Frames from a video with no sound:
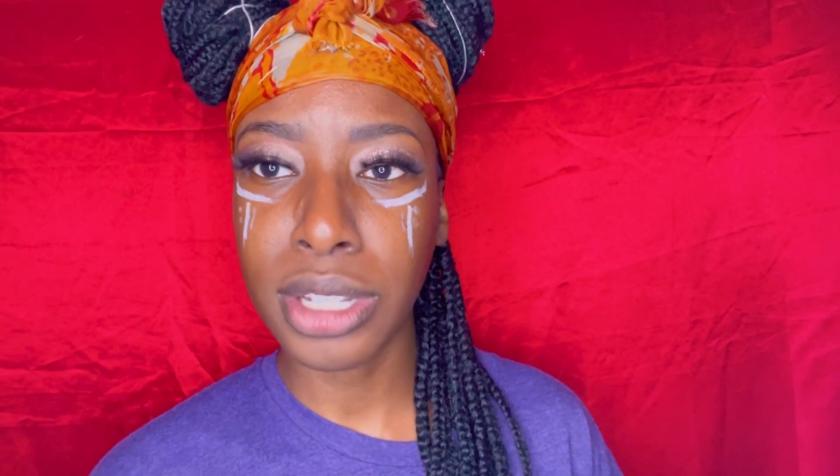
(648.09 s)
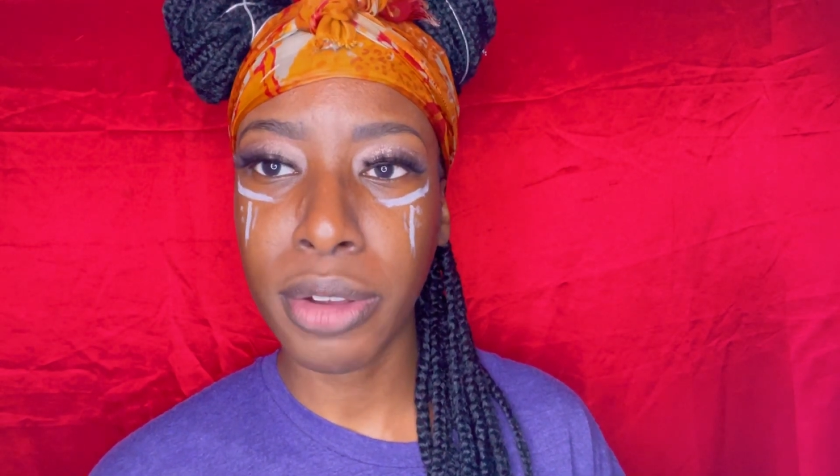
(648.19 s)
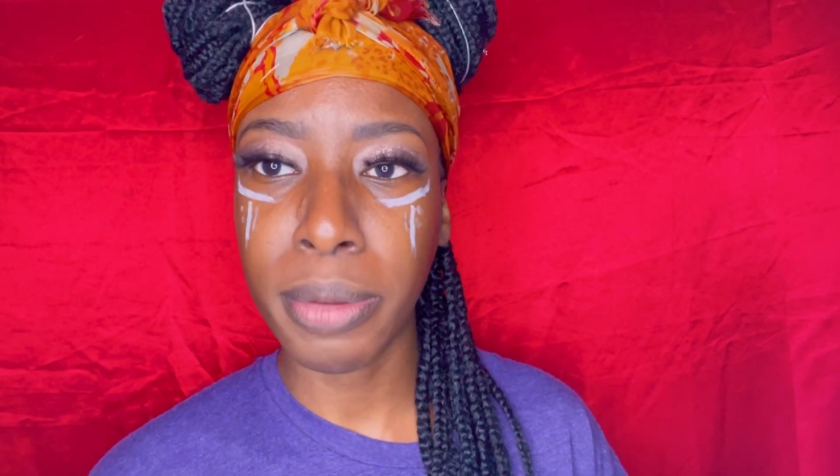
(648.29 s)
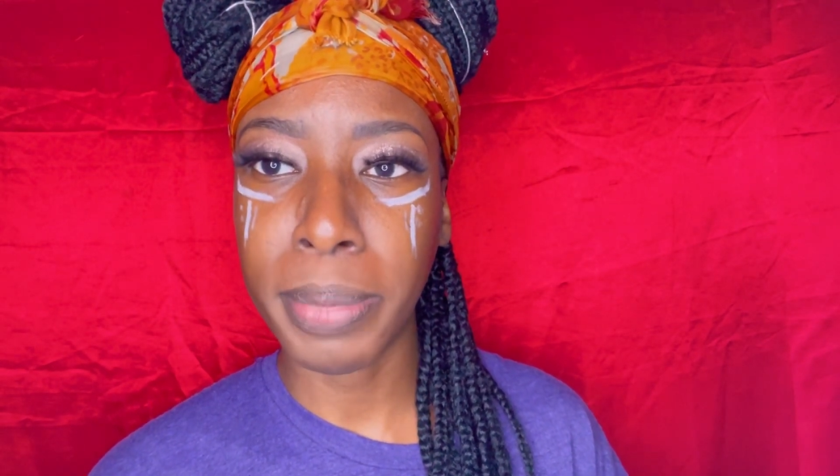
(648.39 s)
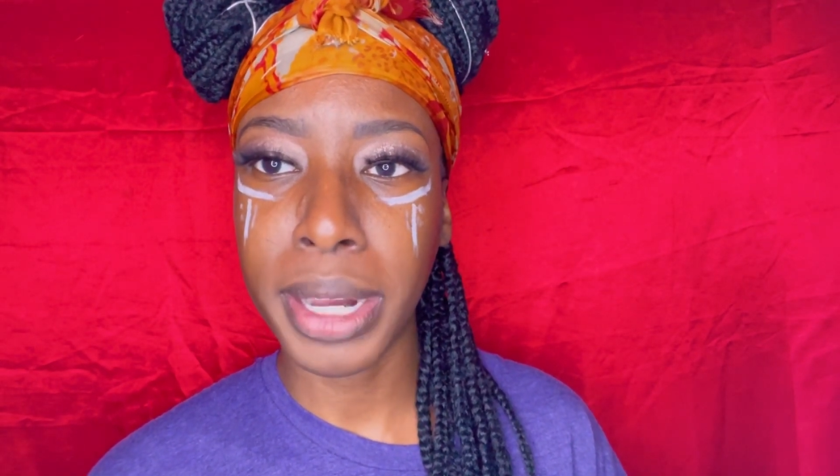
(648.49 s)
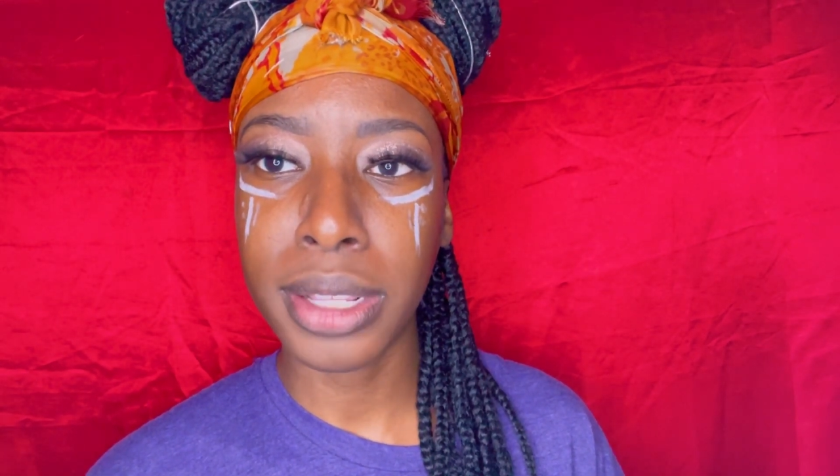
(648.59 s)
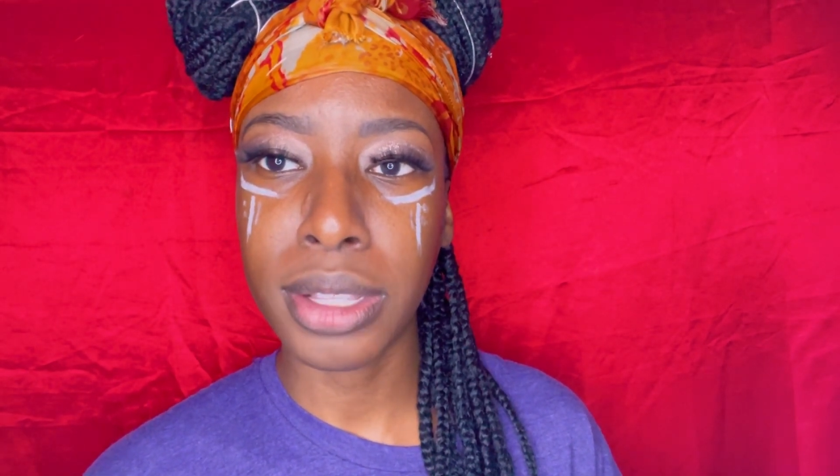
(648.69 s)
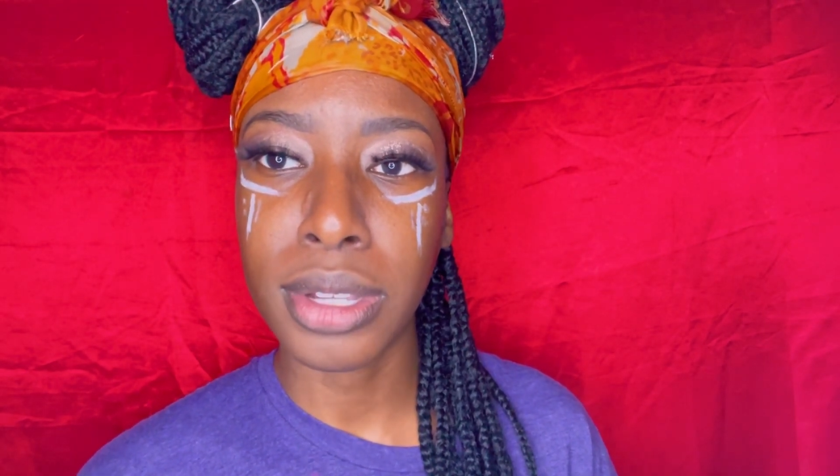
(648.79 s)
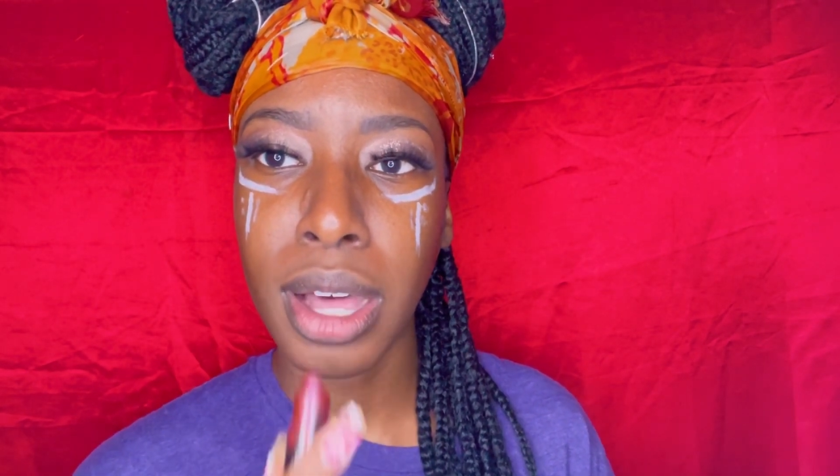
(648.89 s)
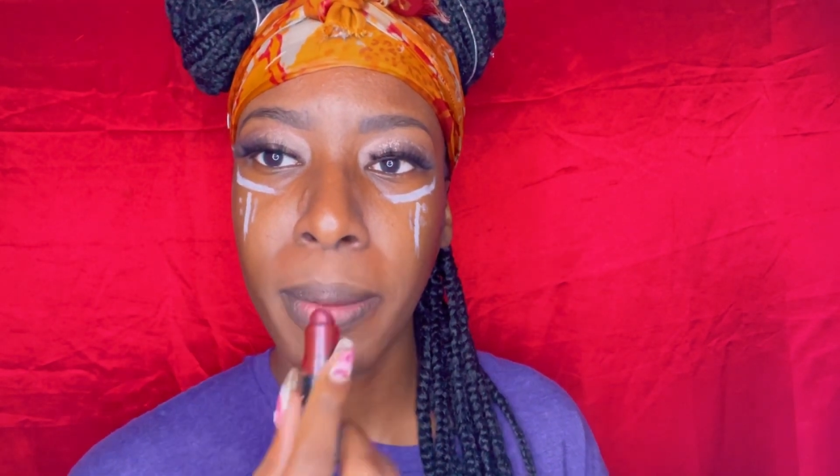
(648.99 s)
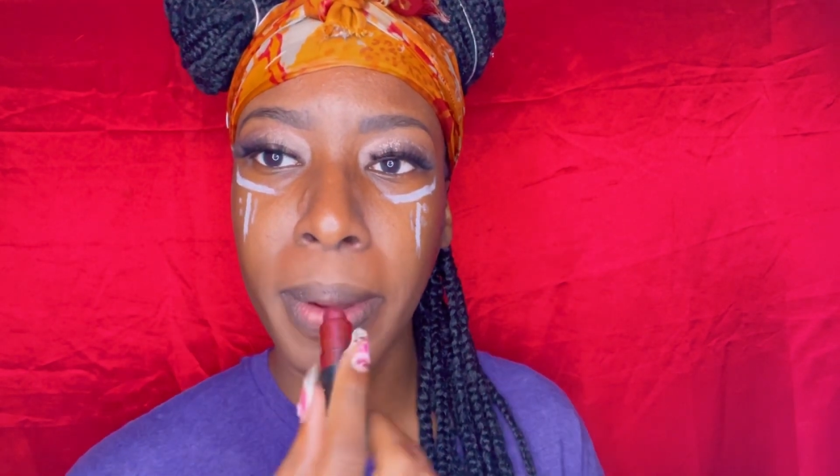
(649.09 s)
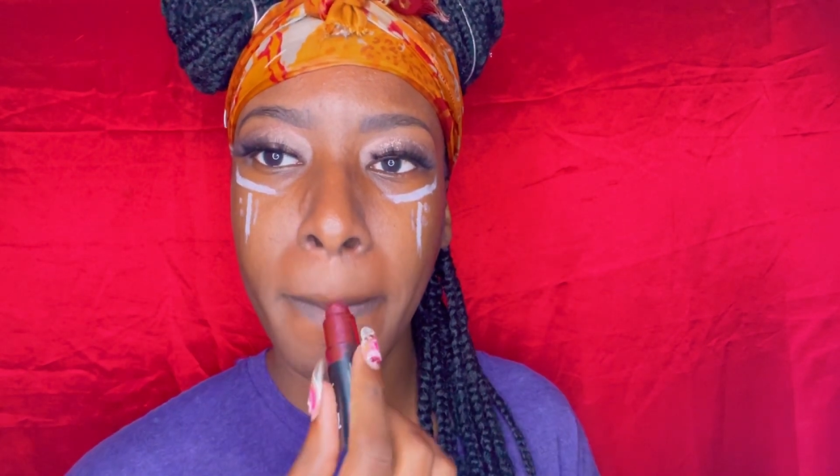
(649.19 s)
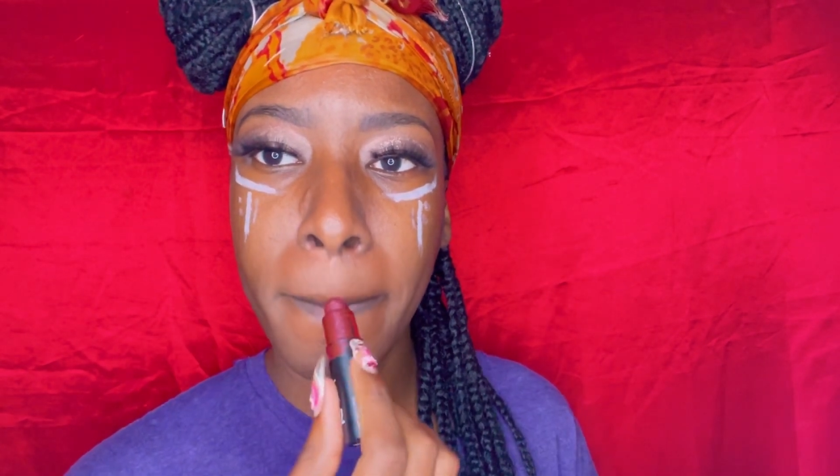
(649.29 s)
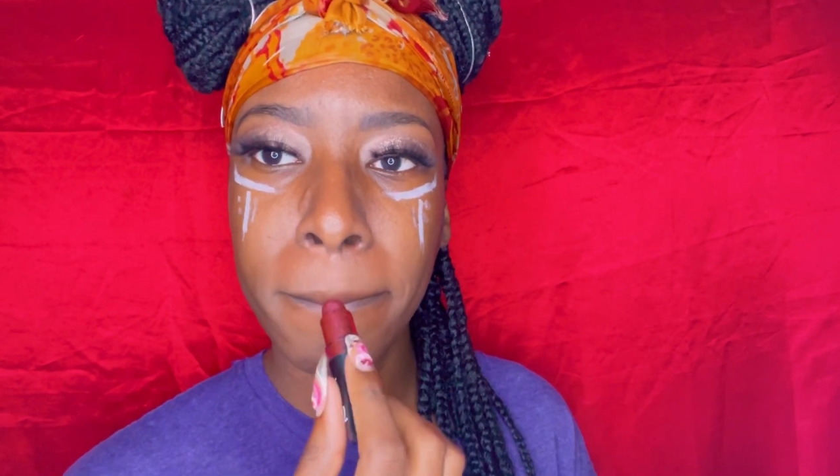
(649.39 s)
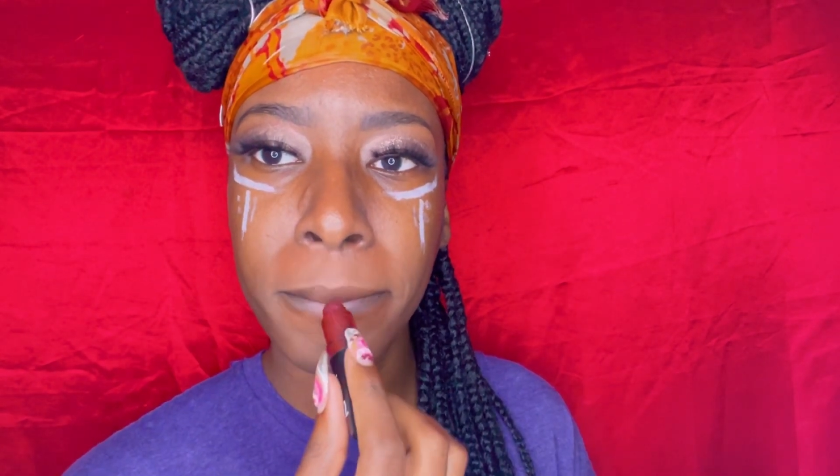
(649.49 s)
her and Buddy, the tall
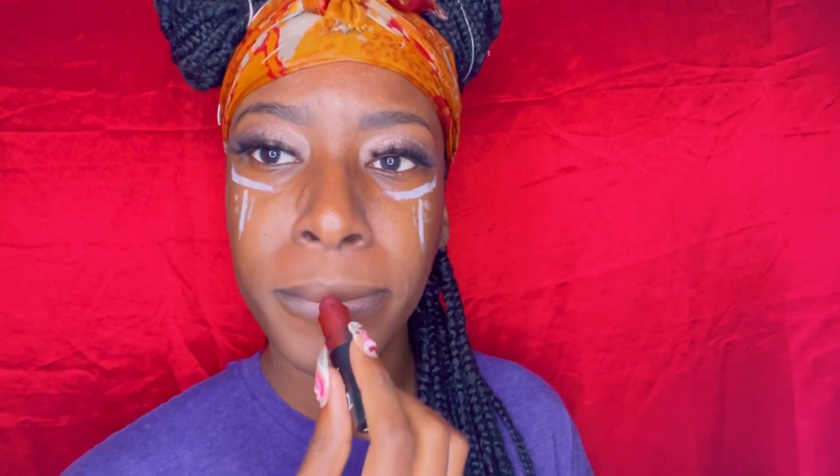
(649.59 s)
one.